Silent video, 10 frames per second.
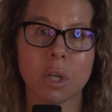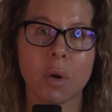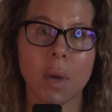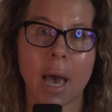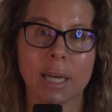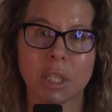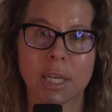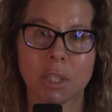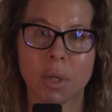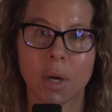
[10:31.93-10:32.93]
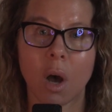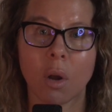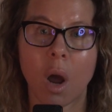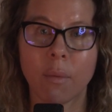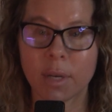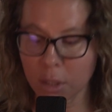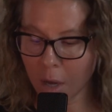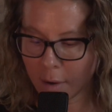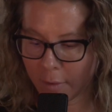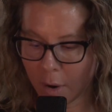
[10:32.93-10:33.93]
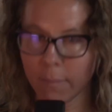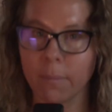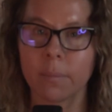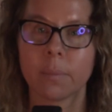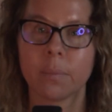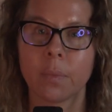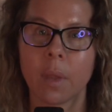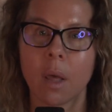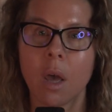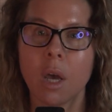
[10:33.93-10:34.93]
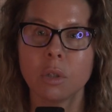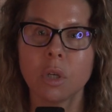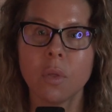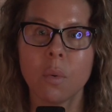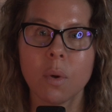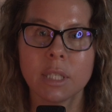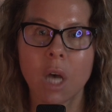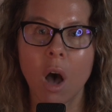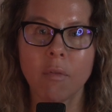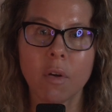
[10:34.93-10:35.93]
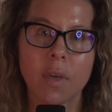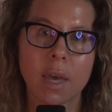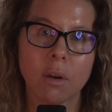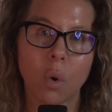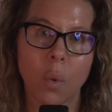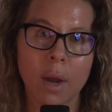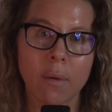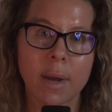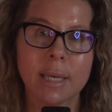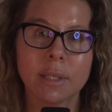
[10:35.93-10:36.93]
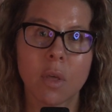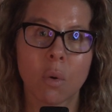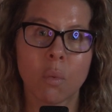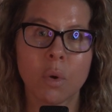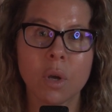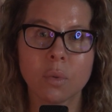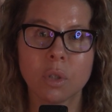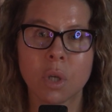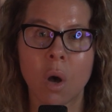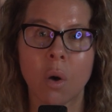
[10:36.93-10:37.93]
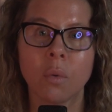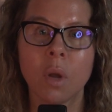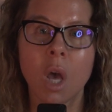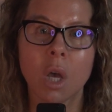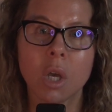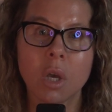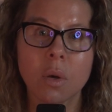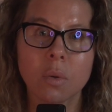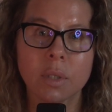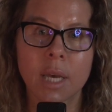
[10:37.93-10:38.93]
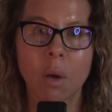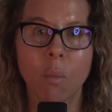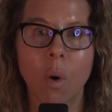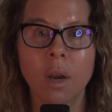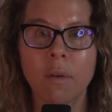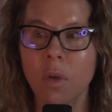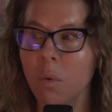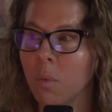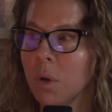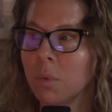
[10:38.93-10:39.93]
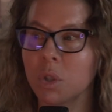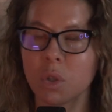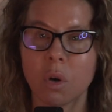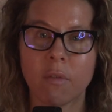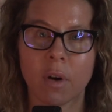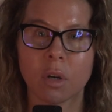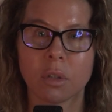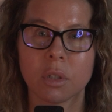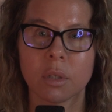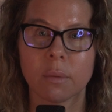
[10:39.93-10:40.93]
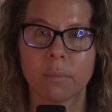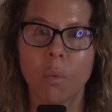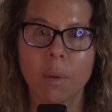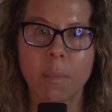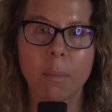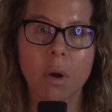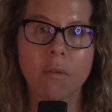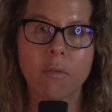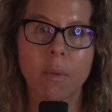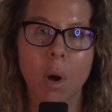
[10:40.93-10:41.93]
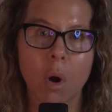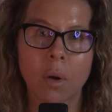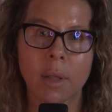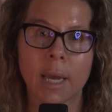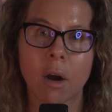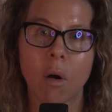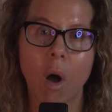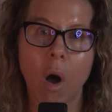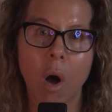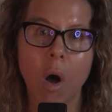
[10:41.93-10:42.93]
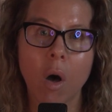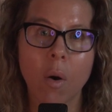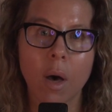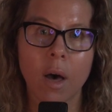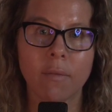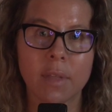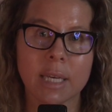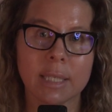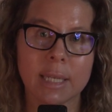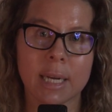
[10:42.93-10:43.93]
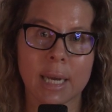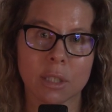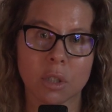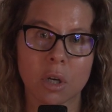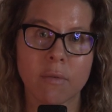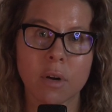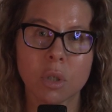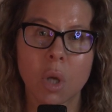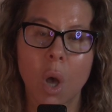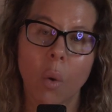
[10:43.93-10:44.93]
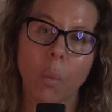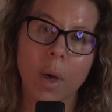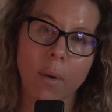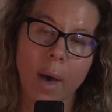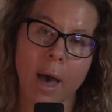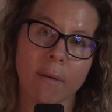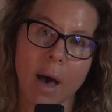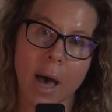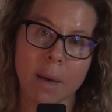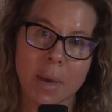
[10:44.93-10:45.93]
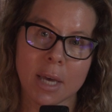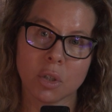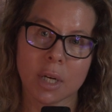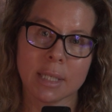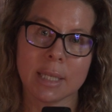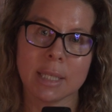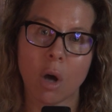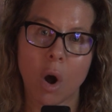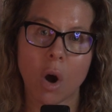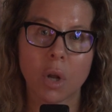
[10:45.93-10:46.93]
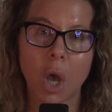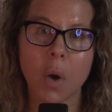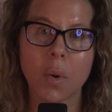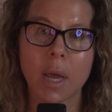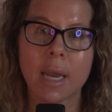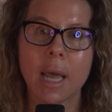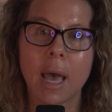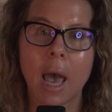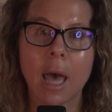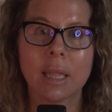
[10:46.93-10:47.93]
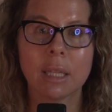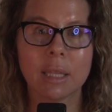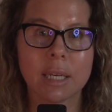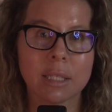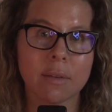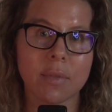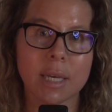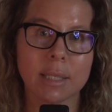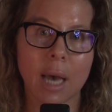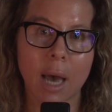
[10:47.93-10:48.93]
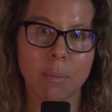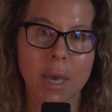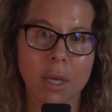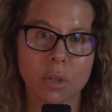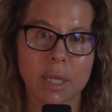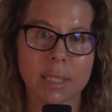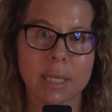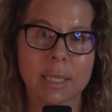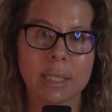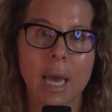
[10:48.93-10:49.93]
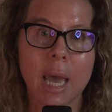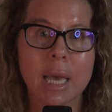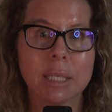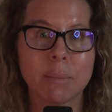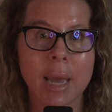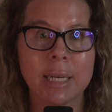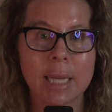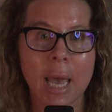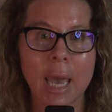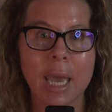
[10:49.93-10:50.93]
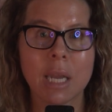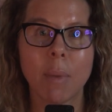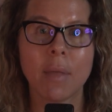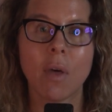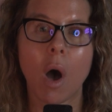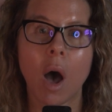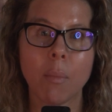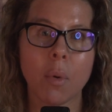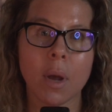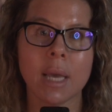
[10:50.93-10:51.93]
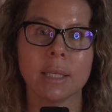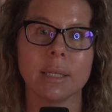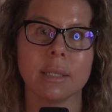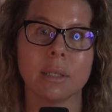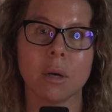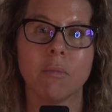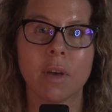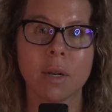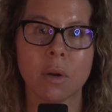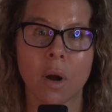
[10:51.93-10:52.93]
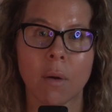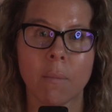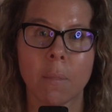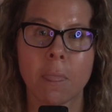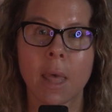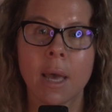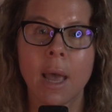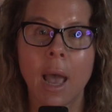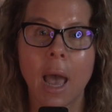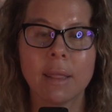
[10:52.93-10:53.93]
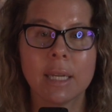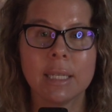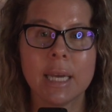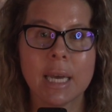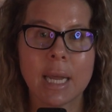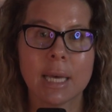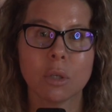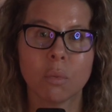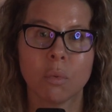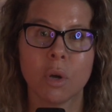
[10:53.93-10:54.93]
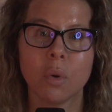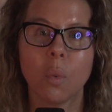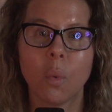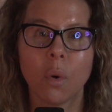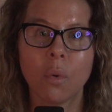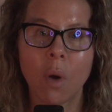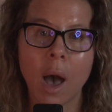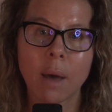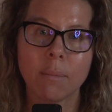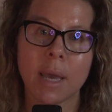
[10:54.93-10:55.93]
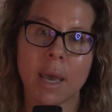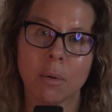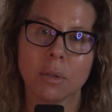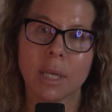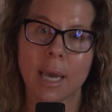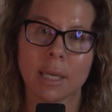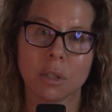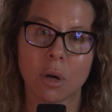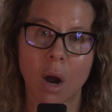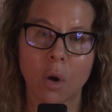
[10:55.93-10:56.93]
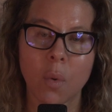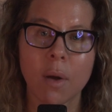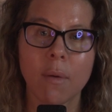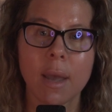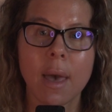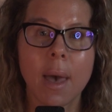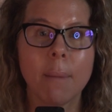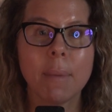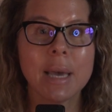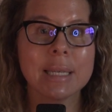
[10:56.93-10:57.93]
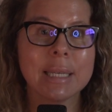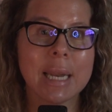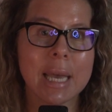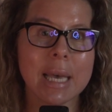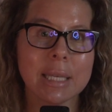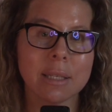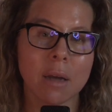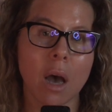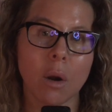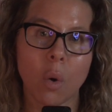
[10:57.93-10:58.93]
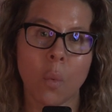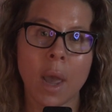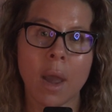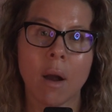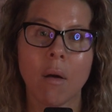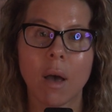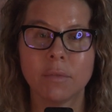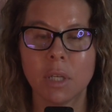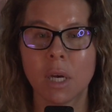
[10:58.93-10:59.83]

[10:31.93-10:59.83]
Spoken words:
no cached entry on our resolver. So the resolver then queries the root zone using one of the root servers. Remember from earlier, all of these DNS servers will have IP addresses hard-coded, and the list of these IP addresses is maintained by the operating system vendor. And the DNS root will not be able to answer our query because it is not aware of